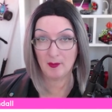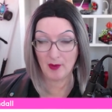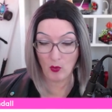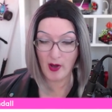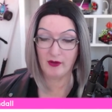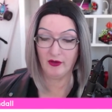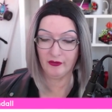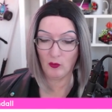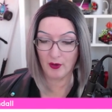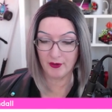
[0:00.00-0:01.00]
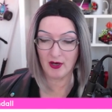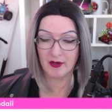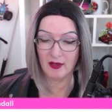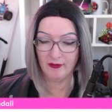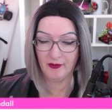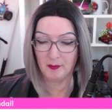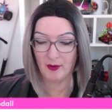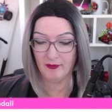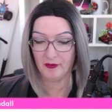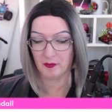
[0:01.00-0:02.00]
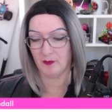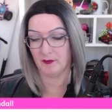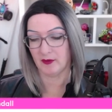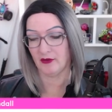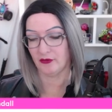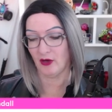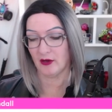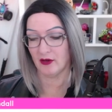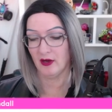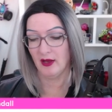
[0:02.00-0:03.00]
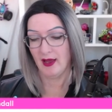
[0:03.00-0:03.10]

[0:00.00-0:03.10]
awareness and whatnot of this Kickstarter.